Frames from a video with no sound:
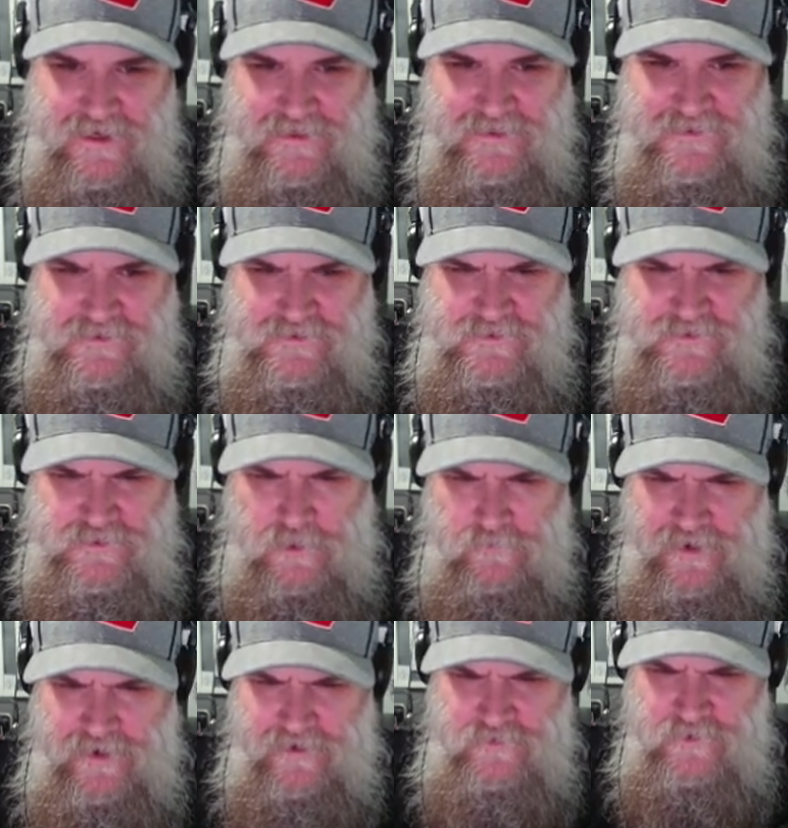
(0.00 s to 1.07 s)
uh, don't
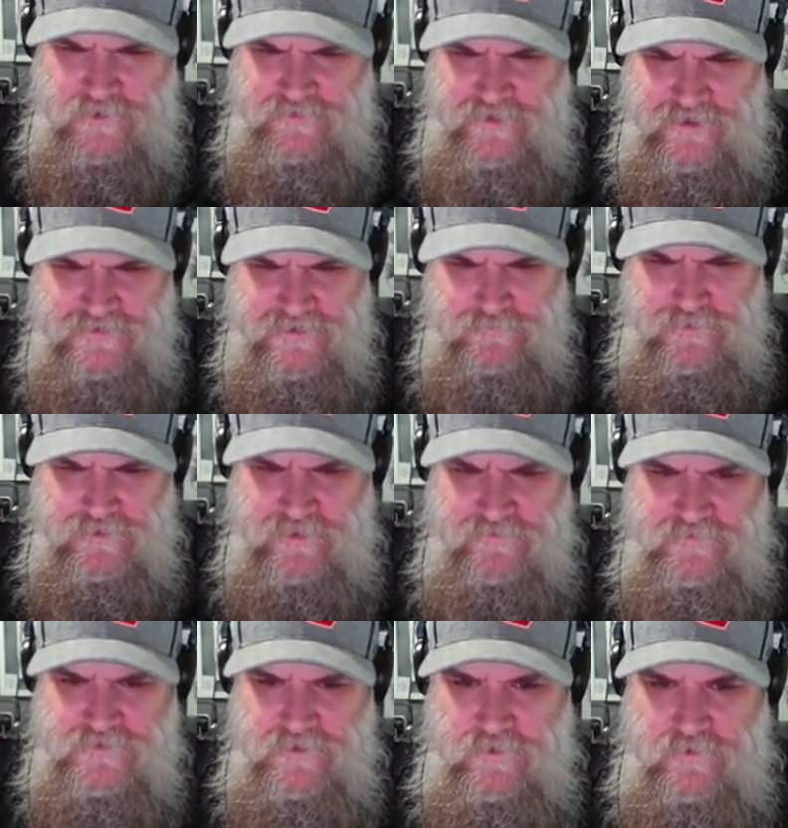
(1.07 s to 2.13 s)
have your address, I
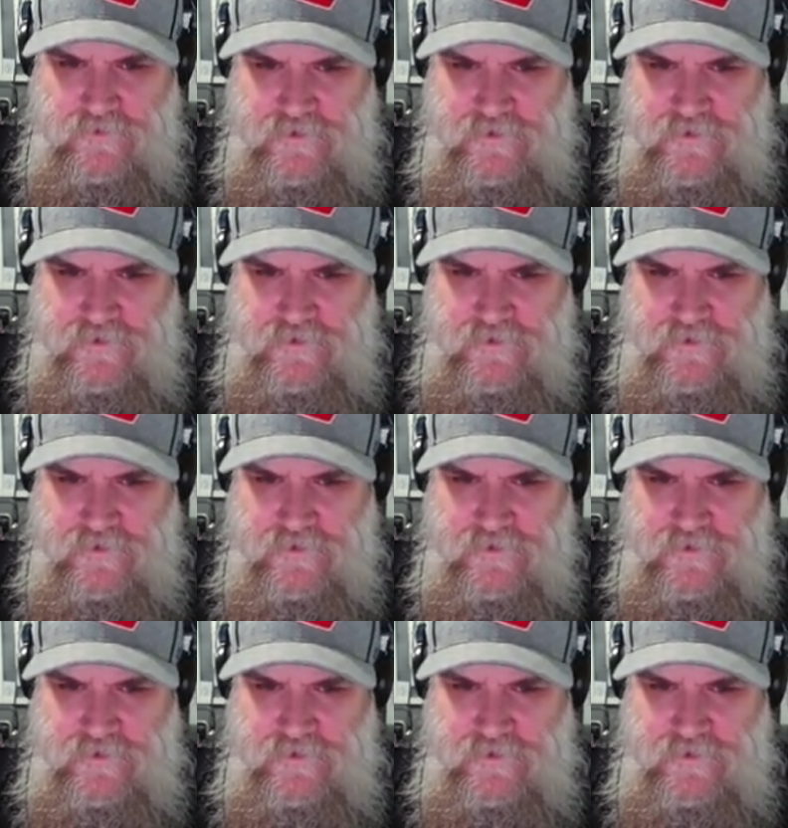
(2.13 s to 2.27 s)
believe, so